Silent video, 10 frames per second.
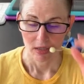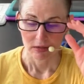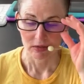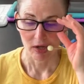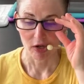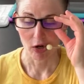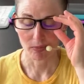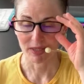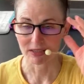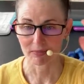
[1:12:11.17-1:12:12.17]
So I
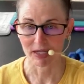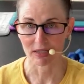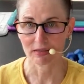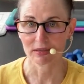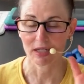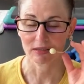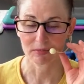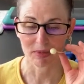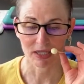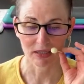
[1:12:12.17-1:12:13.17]
hope that's making sense,
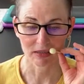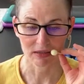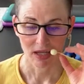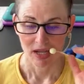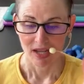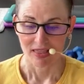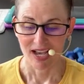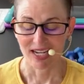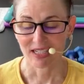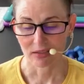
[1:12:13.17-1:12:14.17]
because
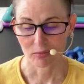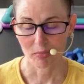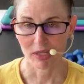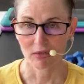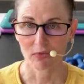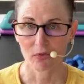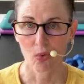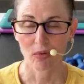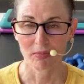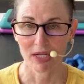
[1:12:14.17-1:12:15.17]
that has been
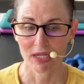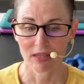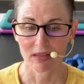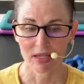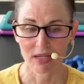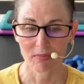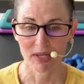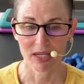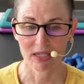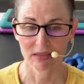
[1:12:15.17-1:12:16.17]
for me the
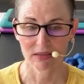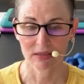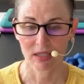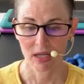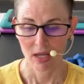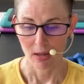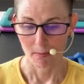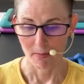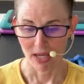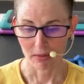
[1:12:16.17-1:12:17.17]
biggest
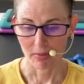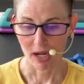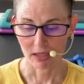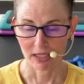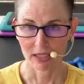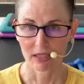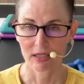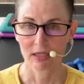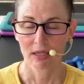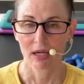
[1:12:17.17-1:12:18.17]
metabolic
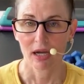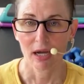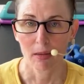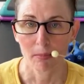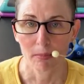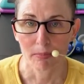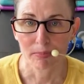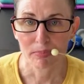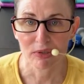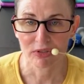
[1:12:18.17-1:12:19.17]
um,
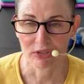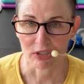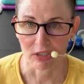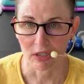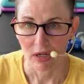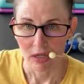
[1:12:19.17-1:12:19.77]
booster